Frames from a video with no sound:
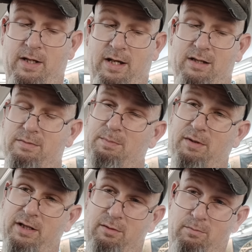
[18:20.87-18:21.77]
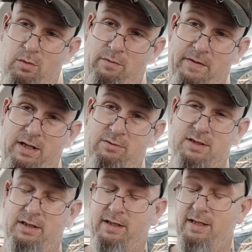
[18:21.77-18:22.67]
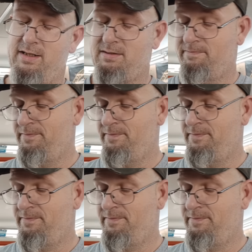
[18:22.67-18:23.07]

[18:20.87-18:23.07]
helps me bring you more videos like this.